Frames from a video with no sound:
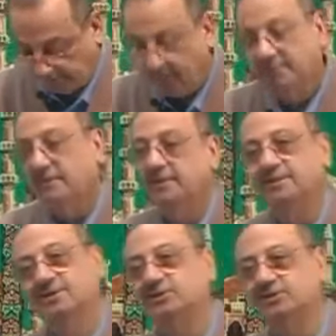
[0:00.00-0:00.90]
But
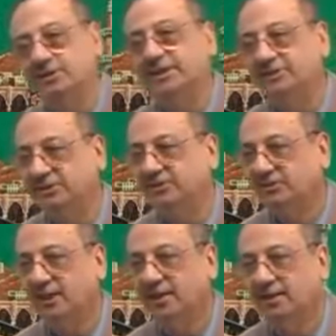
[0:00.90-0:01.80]
this is easy,
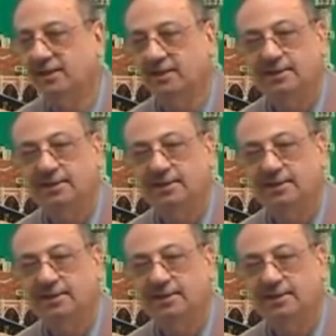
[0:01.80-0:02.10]
inshallah.